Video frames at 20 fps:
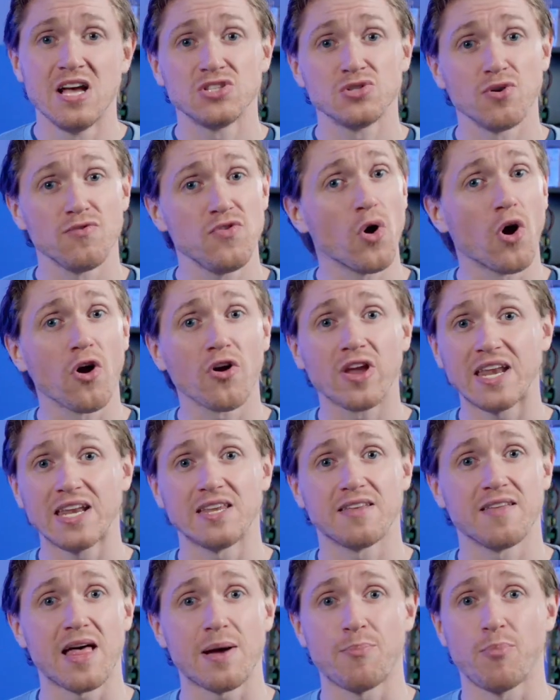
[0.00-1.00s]
So if you are
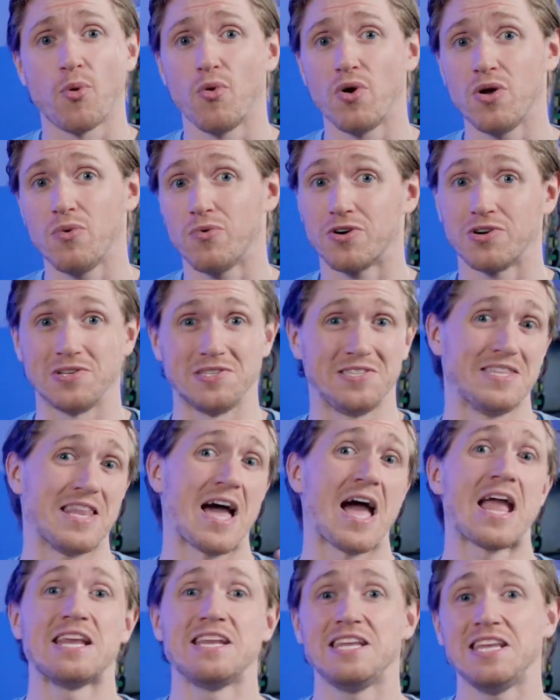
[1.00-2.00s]
getting to that point where it's
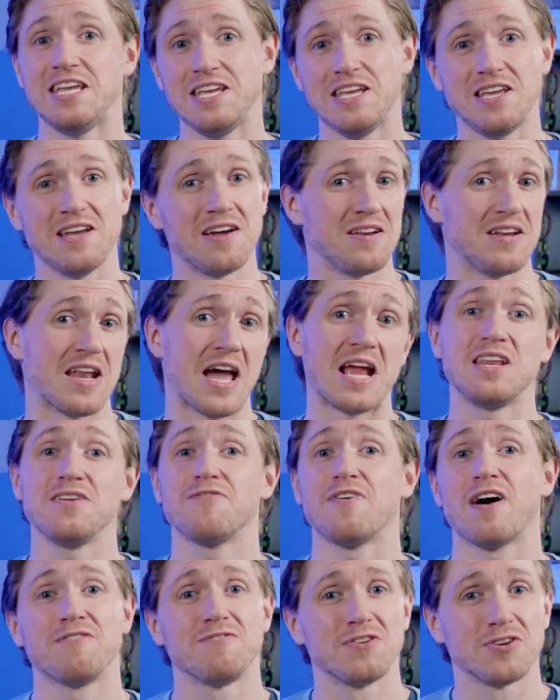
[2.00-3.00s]
90,
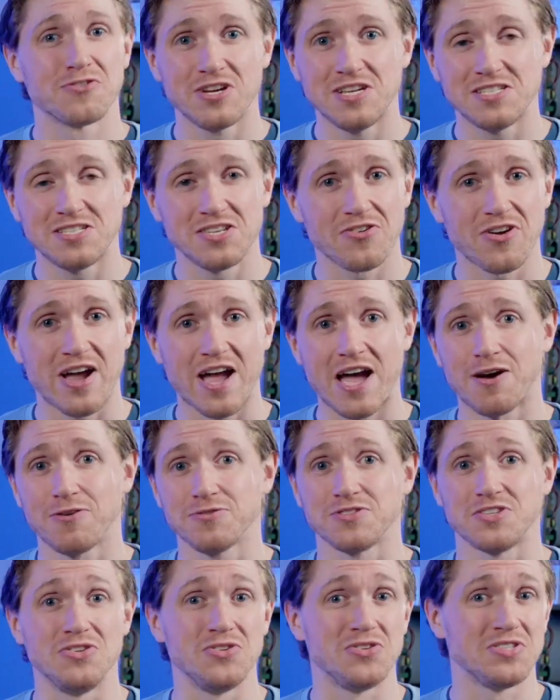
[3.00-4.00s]
95 degrees in your
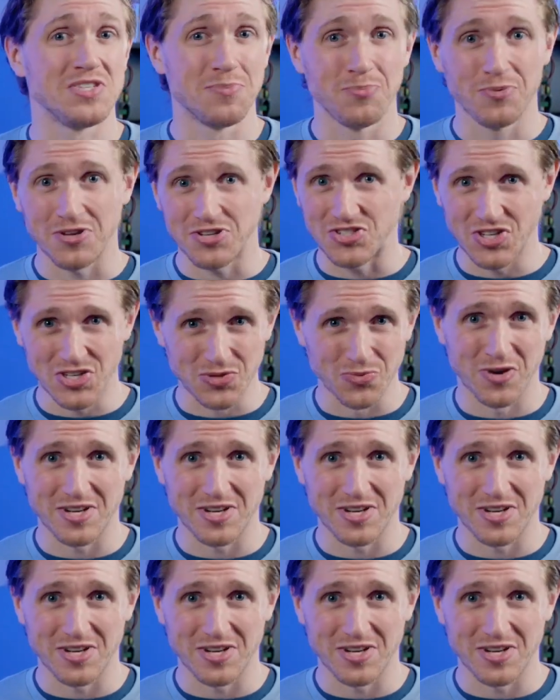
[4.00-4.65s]
house and you simply just